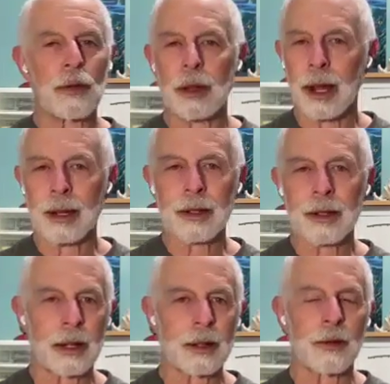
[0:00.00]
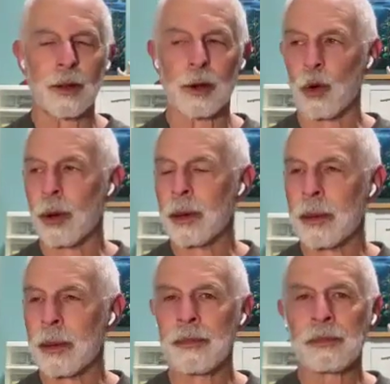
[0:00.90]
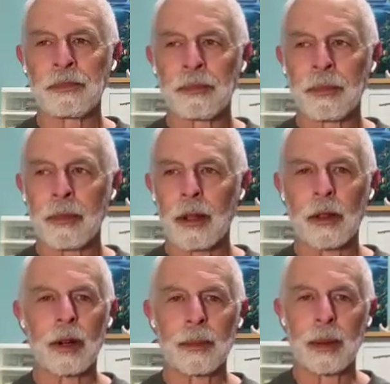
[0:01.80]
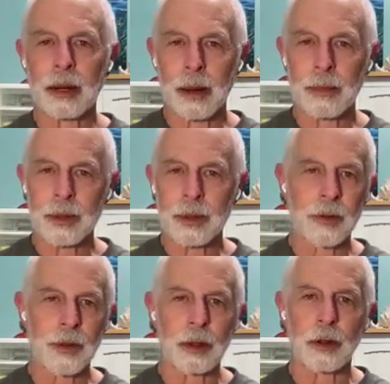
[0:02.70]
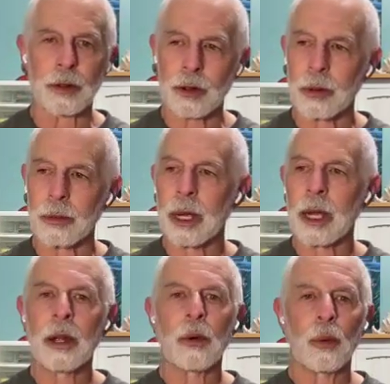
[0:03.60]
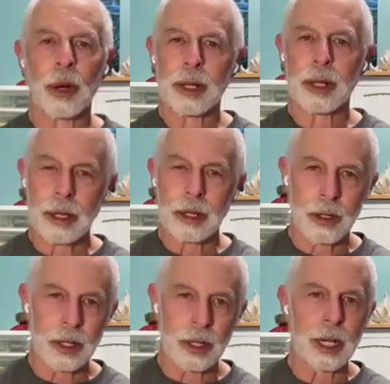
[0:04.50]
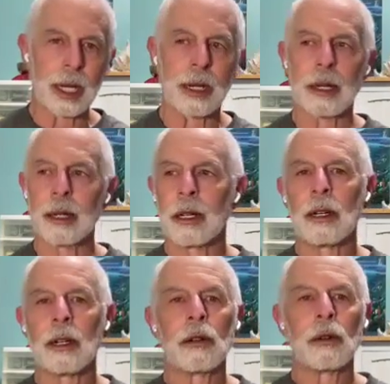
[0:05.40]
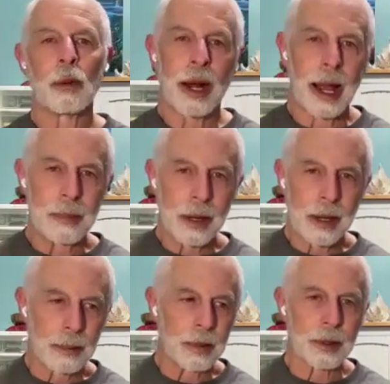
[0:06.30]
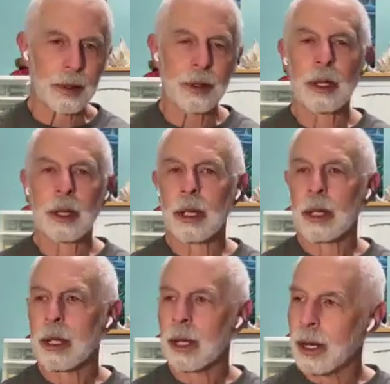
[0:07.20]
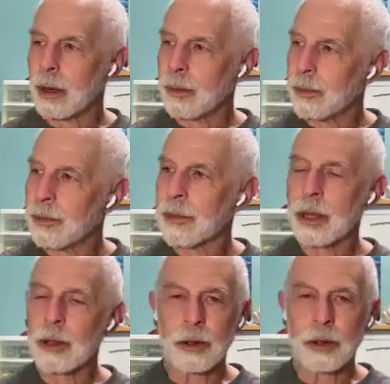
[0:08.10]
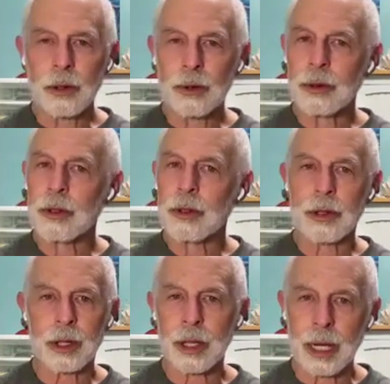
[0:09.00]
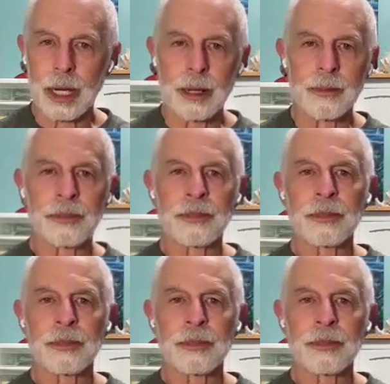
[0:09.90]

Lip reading: with a lot of scientific equipment, learn about couples over the long term, what it takes to succeed, what happy couples do to succeed.